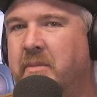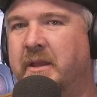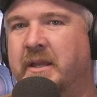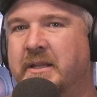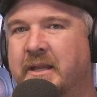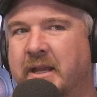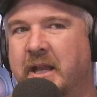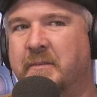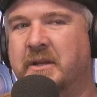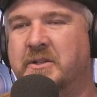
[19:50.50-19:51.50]
But the
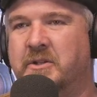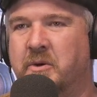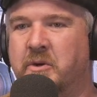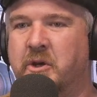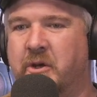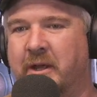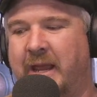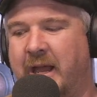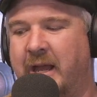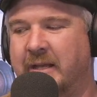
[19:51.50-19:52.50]
enemy is so good
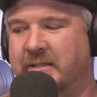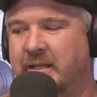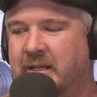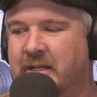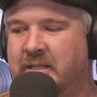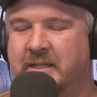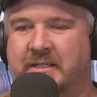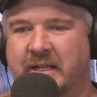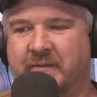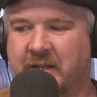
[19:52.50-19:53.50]
at
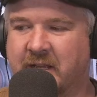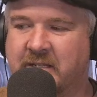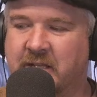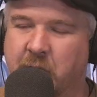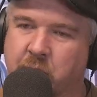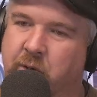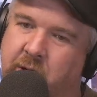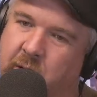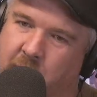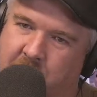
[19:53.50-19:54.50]
deceiving us that you're
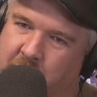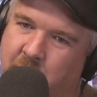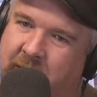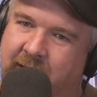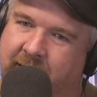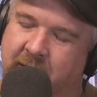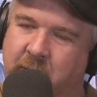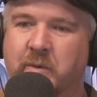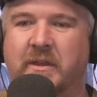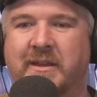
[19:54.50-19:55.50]
the only one
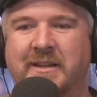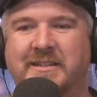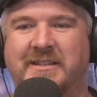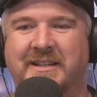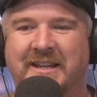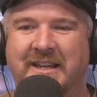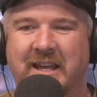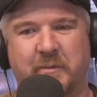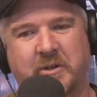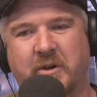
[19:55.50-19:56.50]
dealing with this,
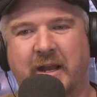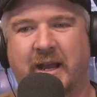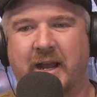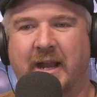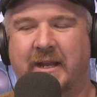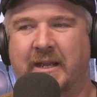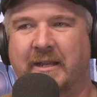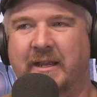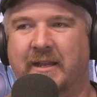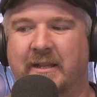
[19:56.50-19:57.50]
and we try to hide
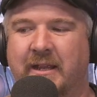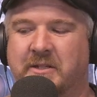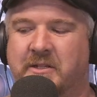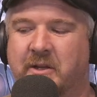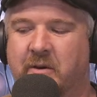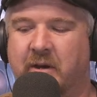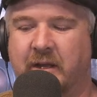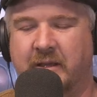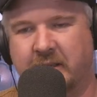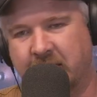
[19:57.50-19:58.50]
it. And so
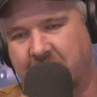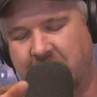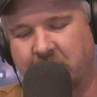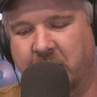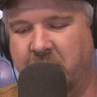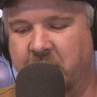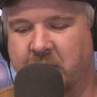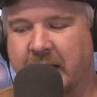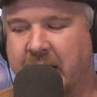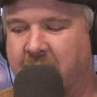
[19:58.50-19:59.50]
I think that what you're doing
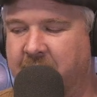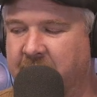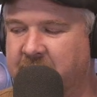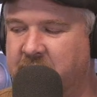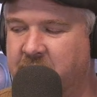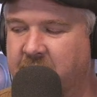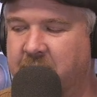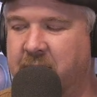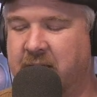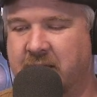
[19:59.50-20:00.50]
right now, I think it's
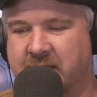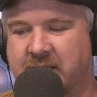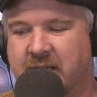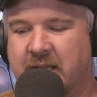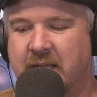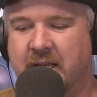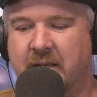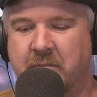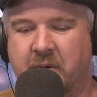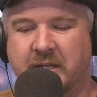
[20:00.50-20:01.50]
great because
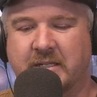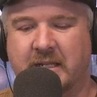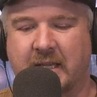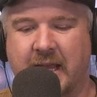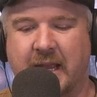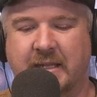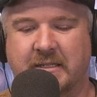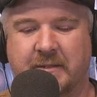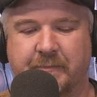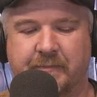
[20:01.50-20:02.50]
it brings to
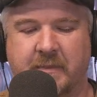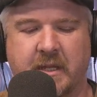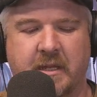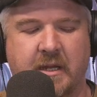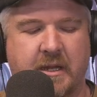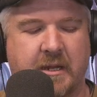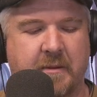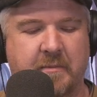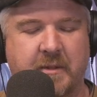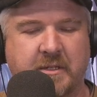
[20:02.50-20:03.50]
light
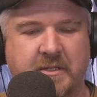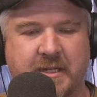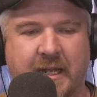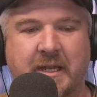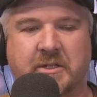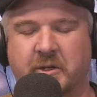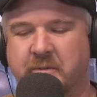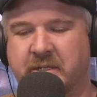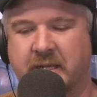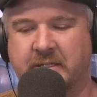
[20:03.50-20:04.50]
just any
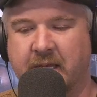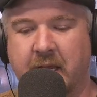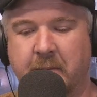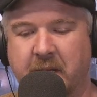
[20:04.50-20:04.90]
circumstance that